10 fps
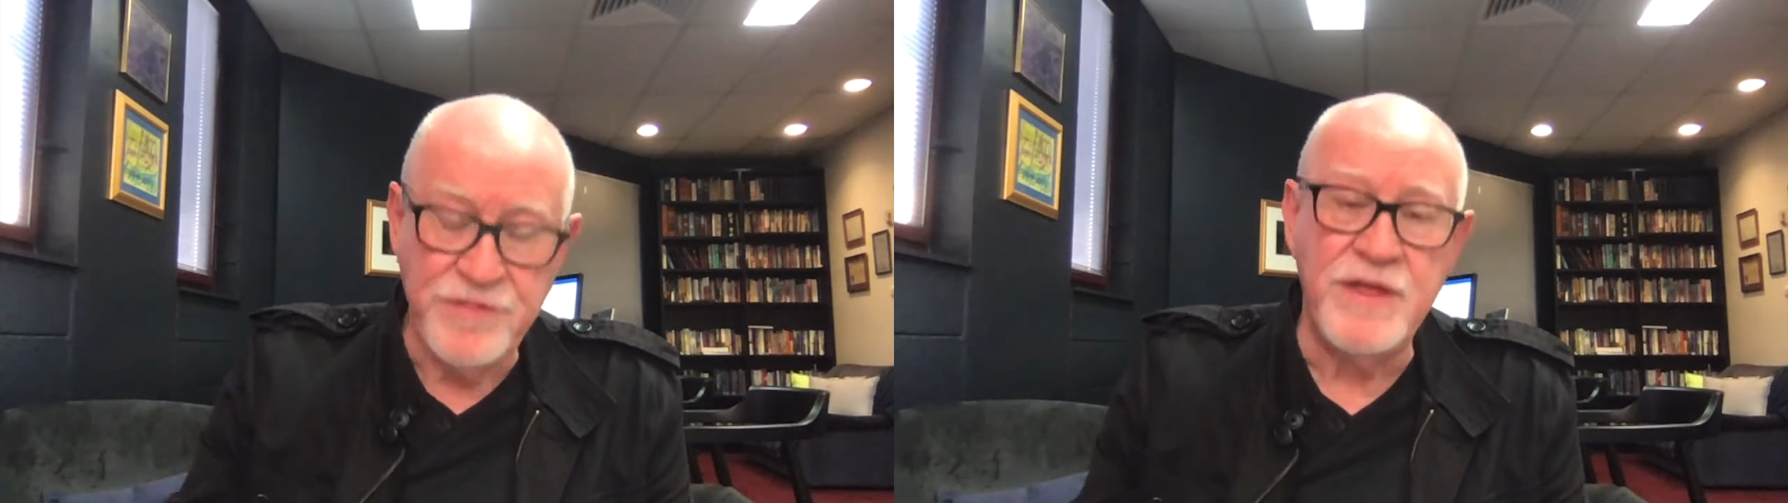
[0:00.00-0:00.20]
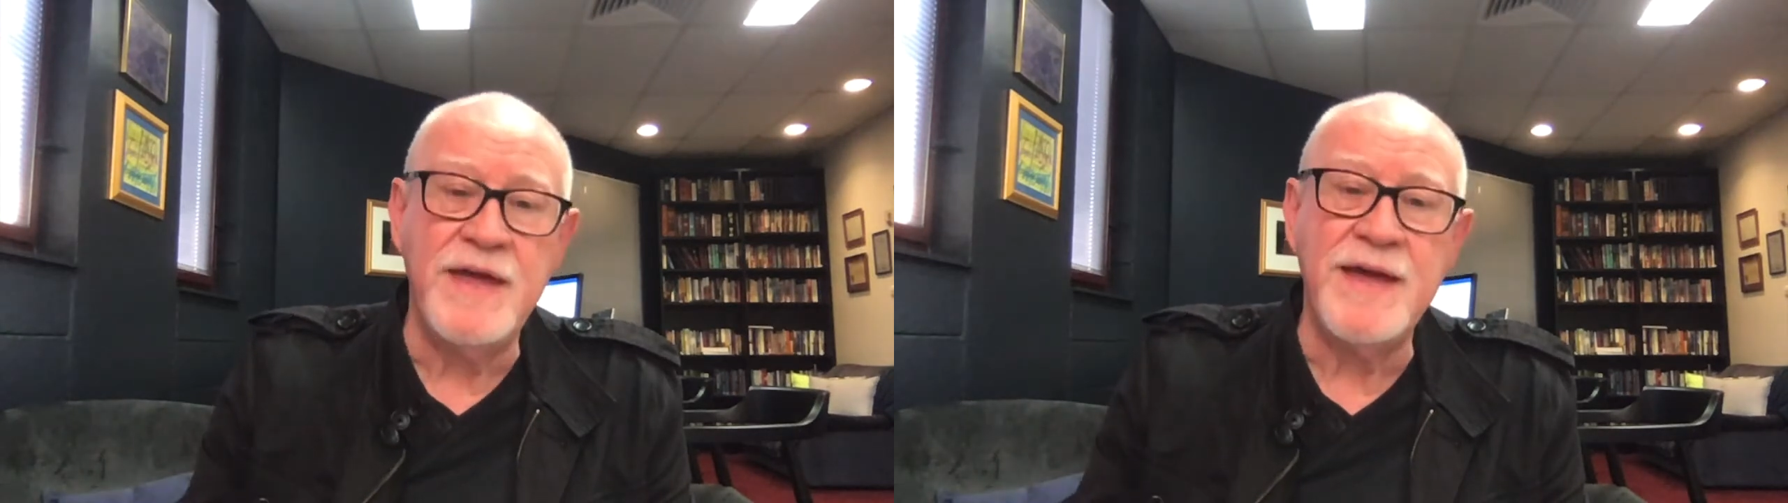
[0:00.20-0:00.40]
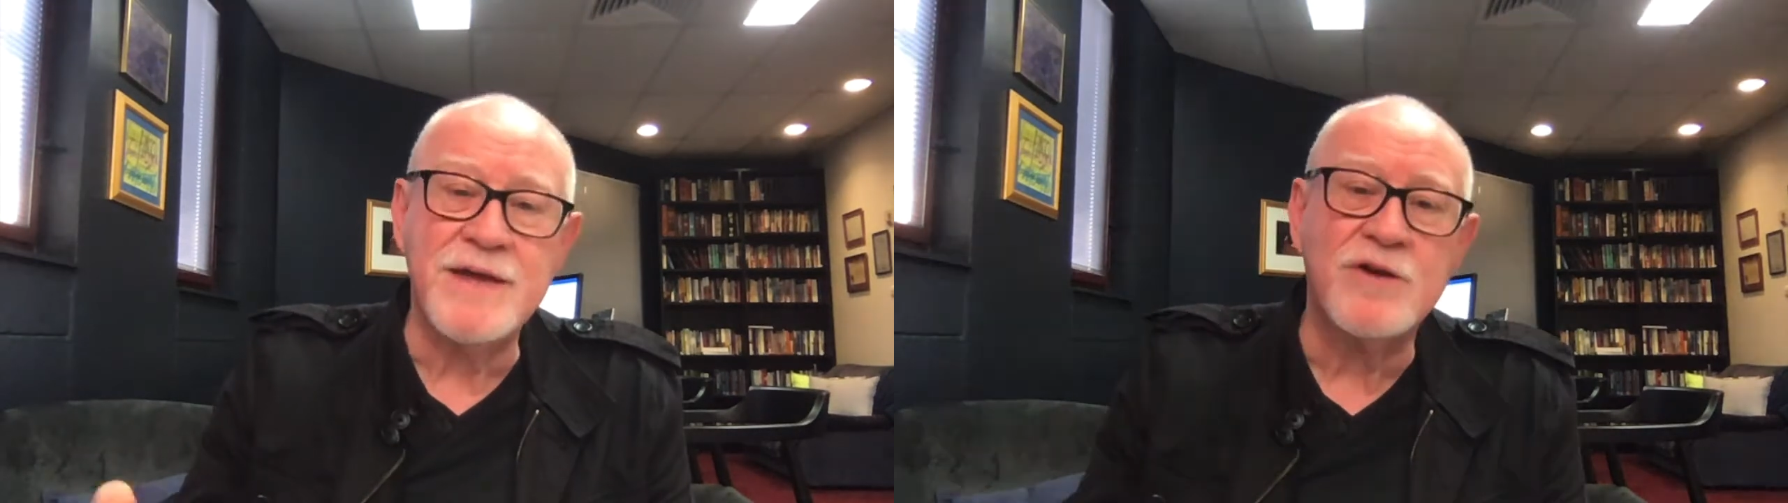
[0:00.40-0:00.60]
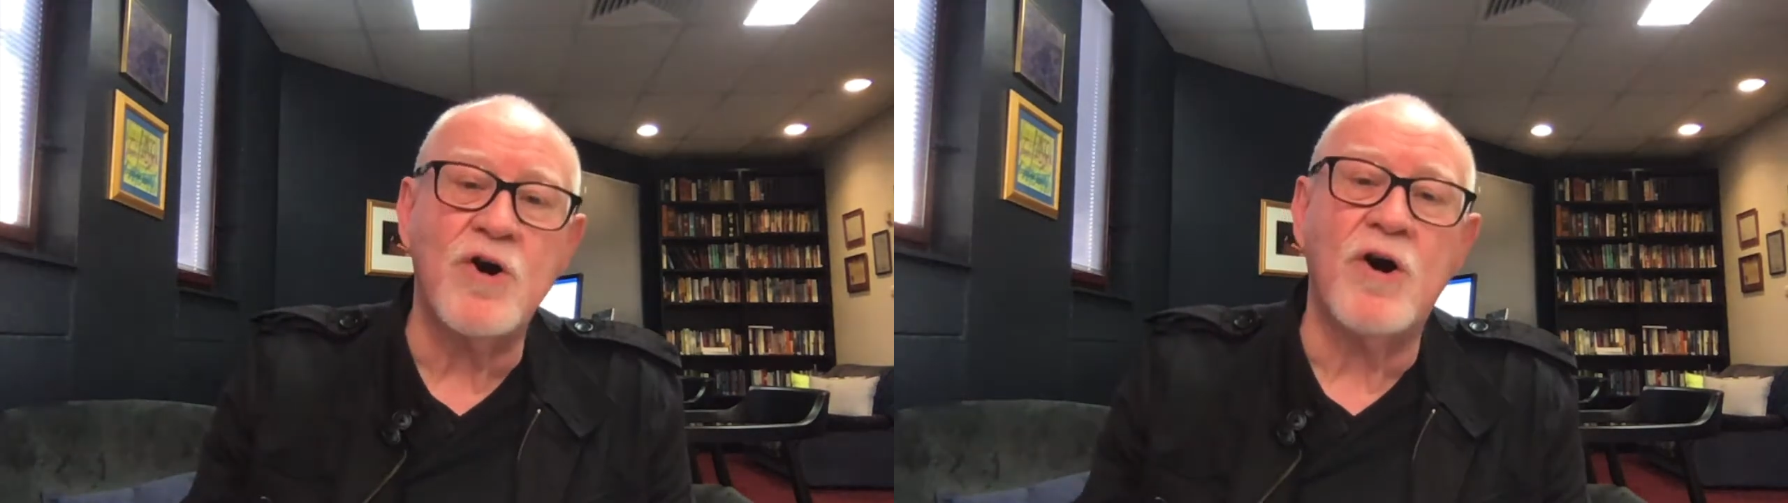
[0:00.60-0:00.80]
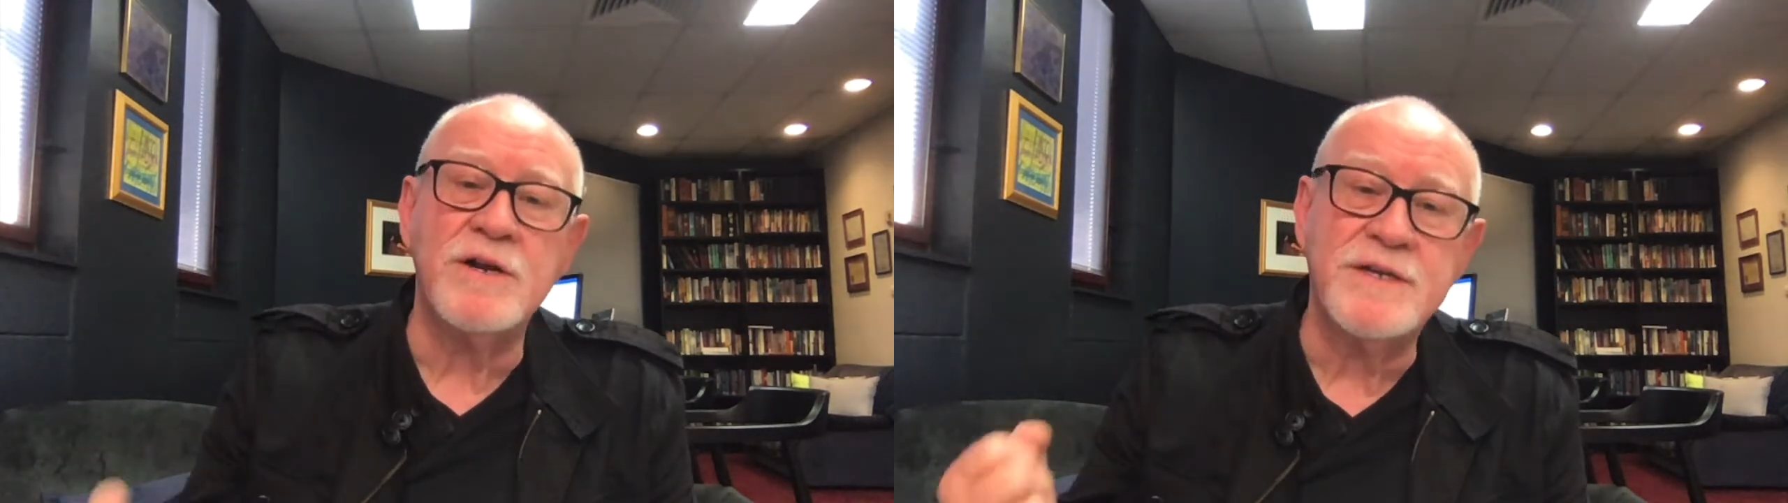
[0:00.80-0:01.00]
There
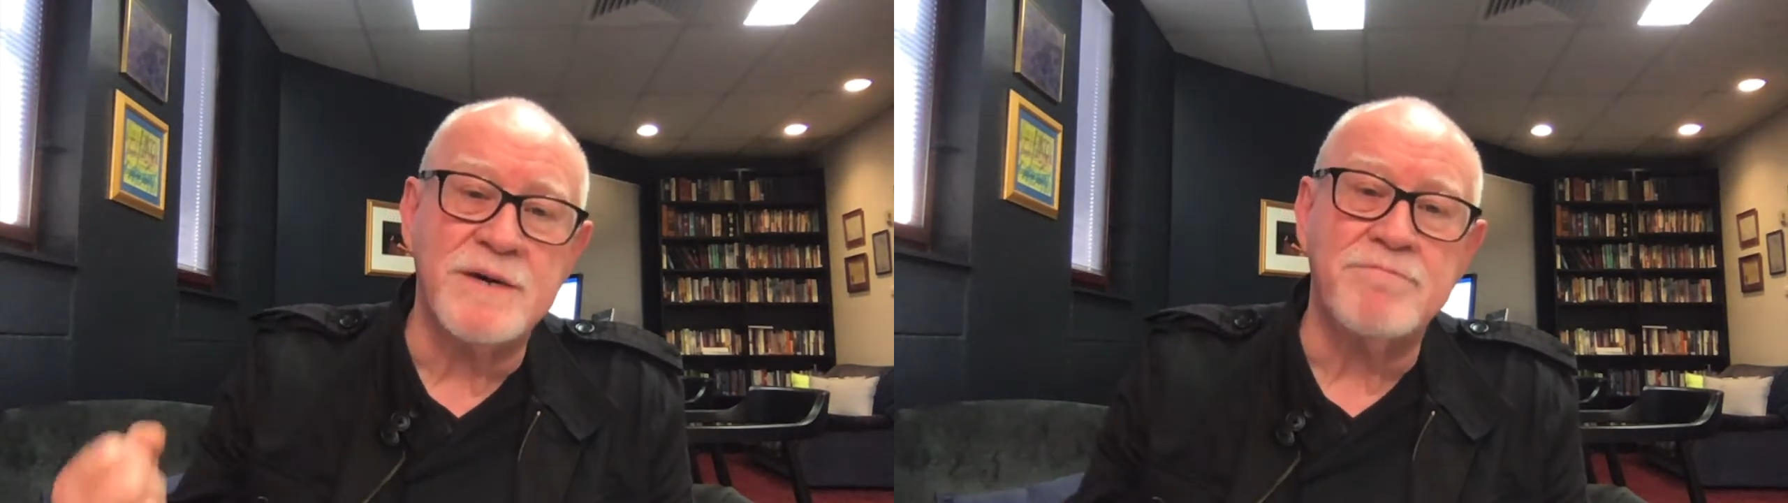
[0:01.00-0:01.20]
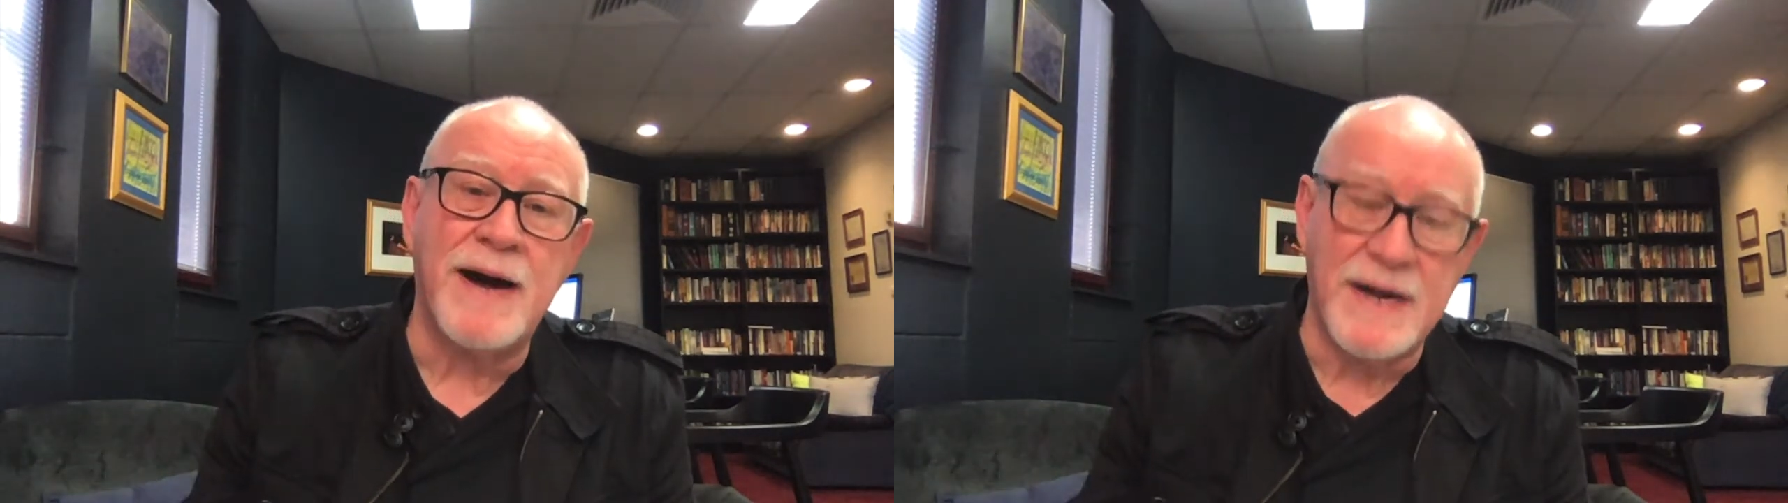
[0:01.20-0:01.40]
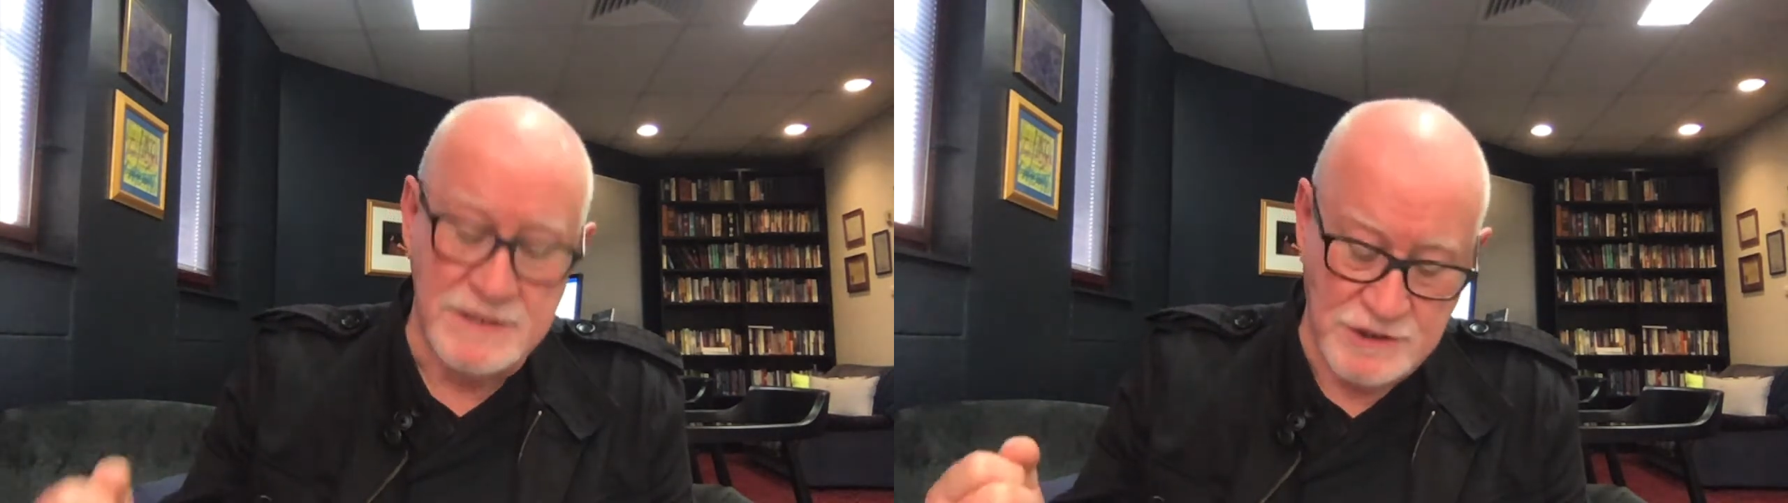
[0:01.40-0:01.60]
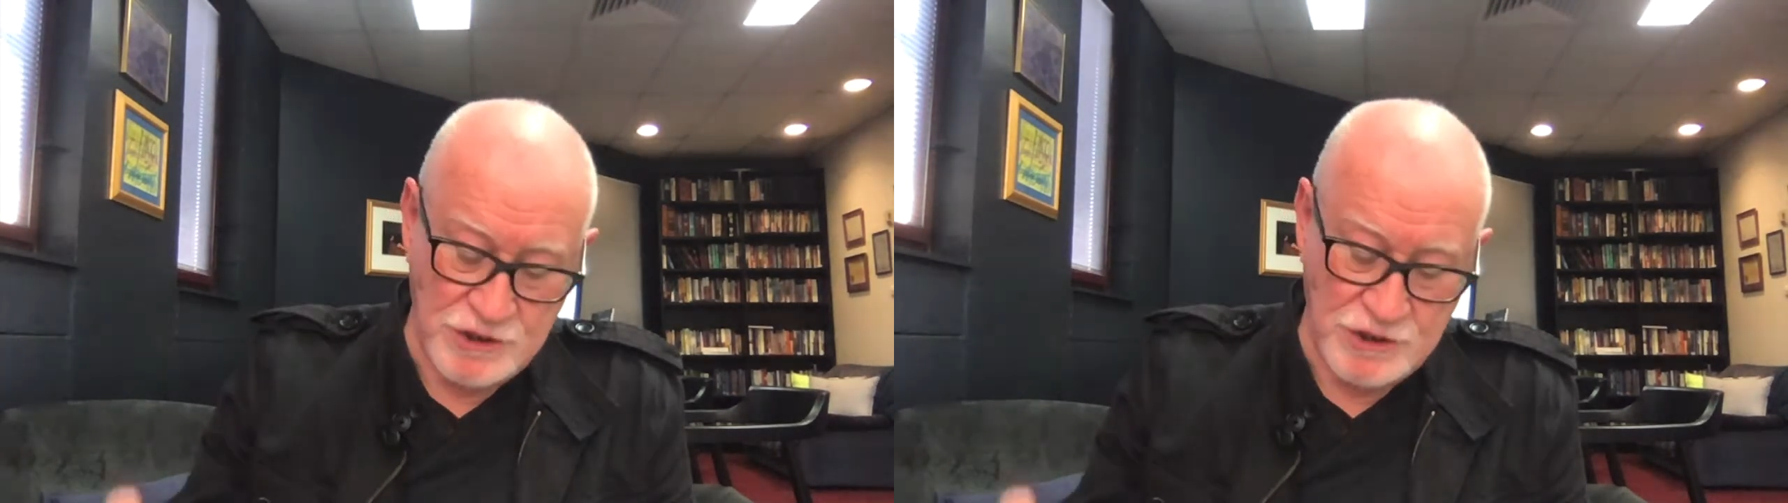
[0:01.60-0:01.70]
God commands